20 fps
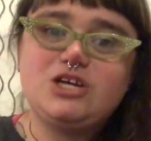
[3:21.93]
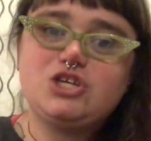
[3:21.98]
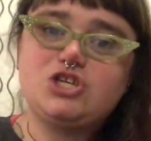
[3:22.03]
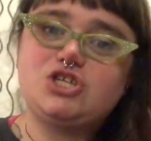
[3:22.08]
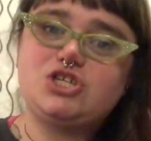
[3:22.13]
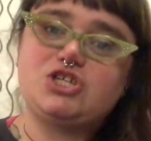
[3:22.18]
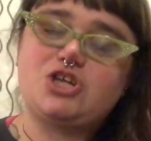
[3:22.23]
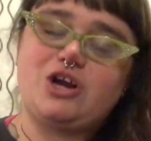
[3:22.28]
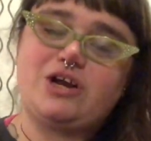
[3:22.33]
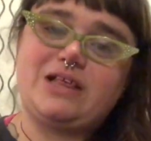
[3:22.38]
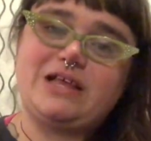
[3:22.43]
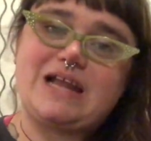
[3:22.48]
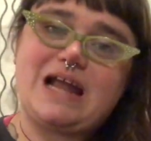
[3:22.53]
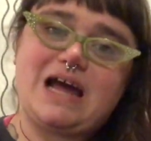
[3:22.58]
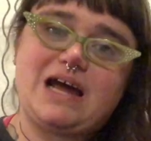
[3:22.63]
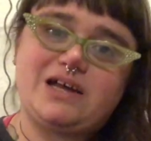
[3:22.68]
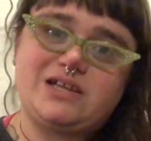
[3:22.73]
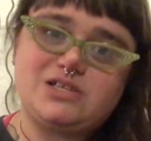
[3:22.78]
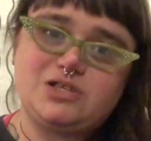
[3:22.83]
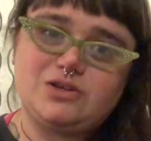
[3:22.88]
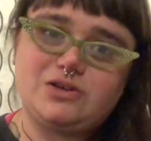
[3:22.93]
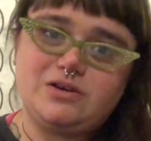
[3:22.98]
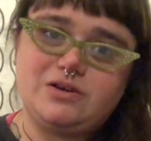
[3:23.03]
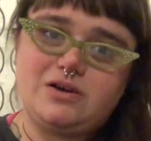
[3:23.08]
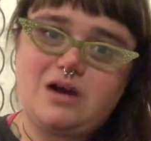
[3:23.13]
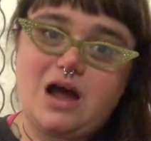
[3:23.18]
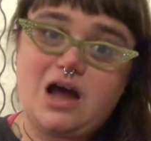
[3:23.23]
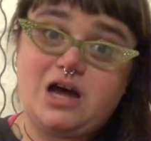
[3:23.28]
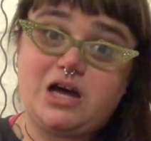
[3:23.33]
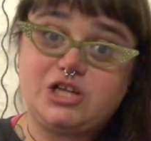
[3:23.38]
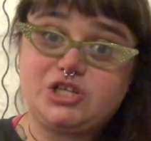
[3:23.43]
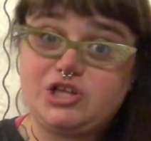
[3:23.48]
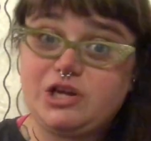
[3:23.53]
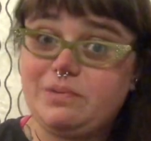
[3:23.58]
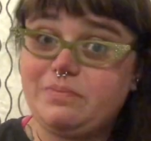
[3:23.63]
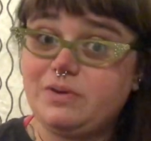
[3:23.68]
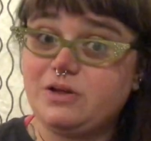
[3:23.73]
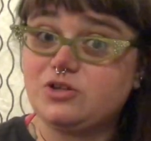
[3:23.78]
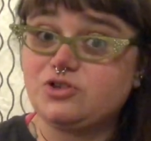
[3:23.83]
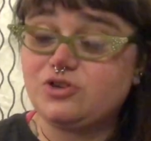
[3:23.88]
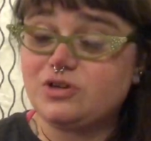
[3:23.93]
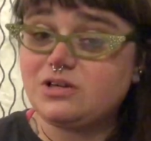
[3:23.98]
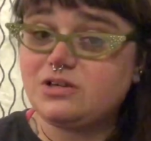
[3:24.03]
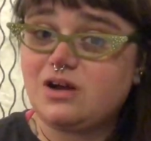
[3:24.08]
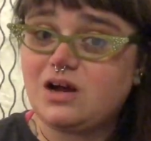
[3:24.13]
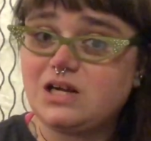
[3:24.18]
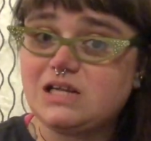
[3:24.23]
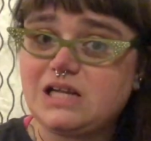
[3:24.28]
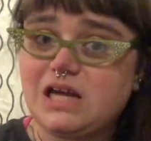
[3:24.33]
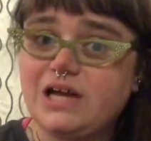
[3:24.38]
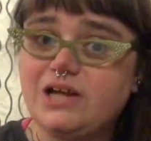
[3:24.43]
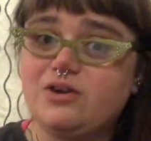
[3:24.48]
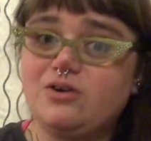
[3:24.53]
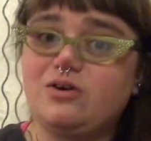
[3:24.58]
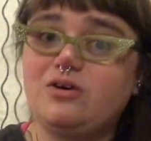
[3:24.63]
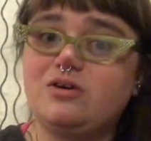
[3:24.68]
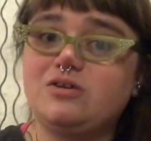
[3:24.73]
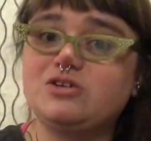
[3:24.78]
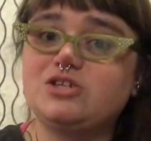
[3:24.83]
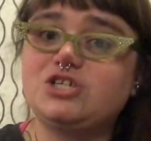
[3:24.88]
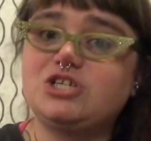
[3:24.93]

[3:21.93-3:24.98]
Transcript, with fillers: Charlotte has her champion trick dog title.